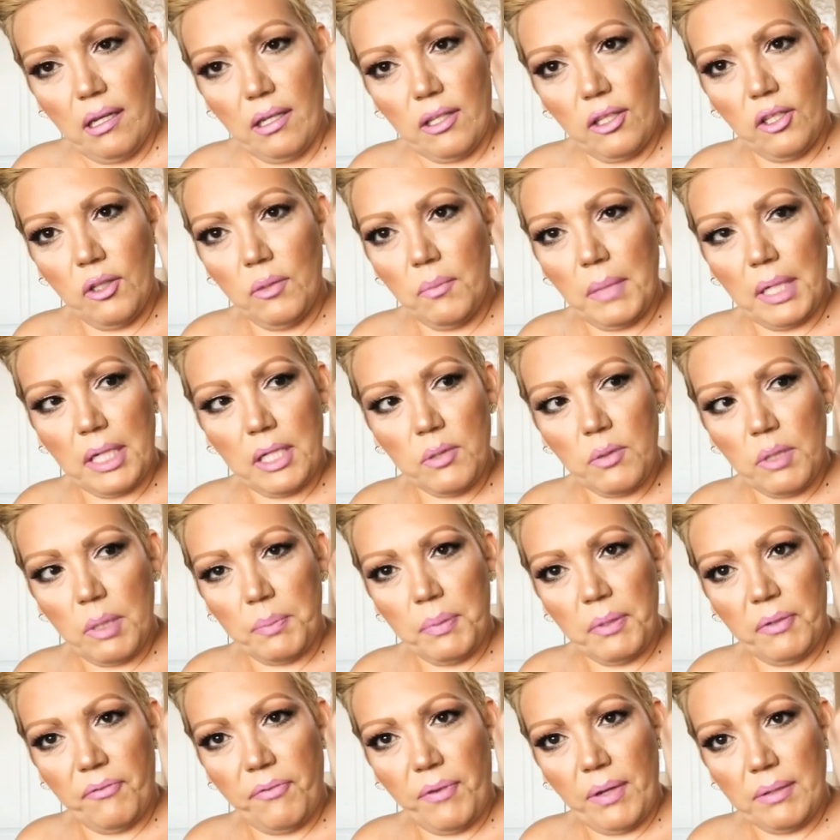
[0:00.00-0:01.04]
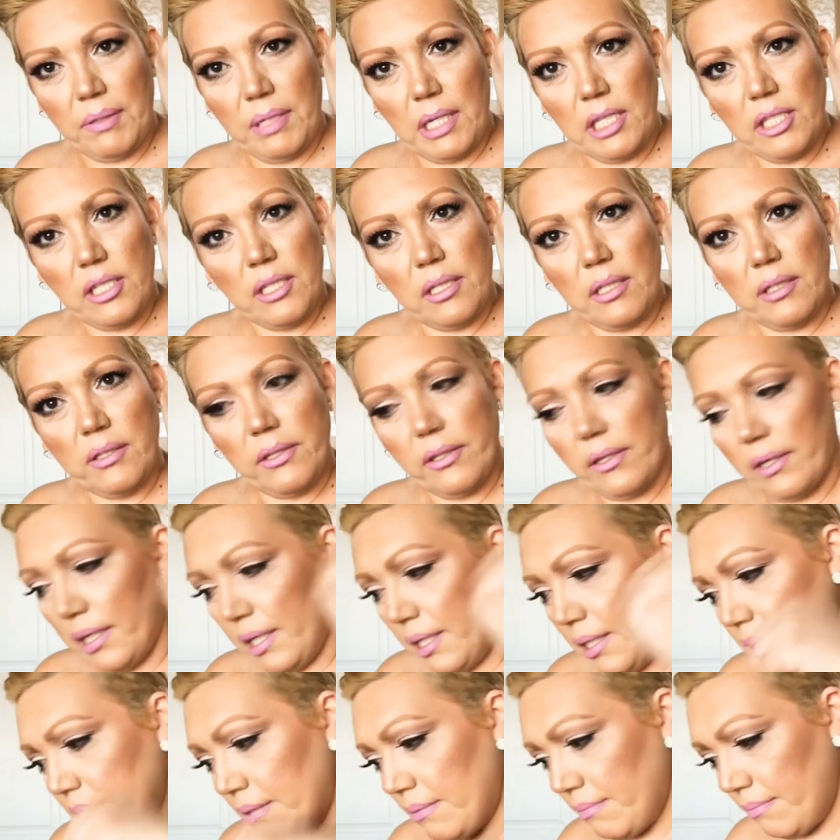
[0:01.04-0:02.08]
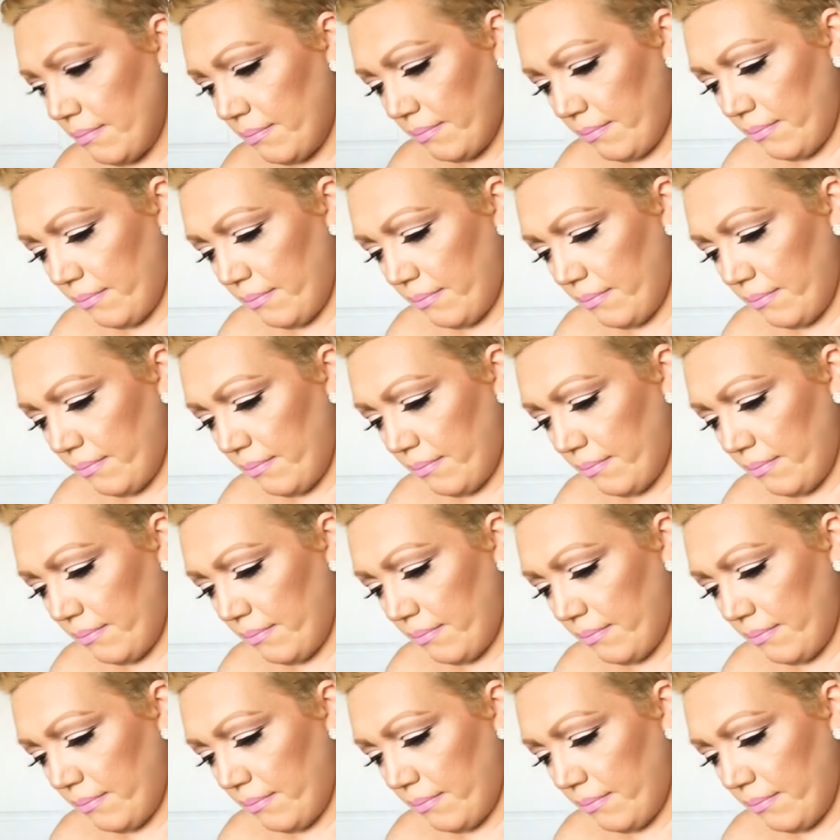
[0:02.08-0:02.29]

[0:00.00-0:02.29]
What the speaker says: You might as well put foundation under your eyes.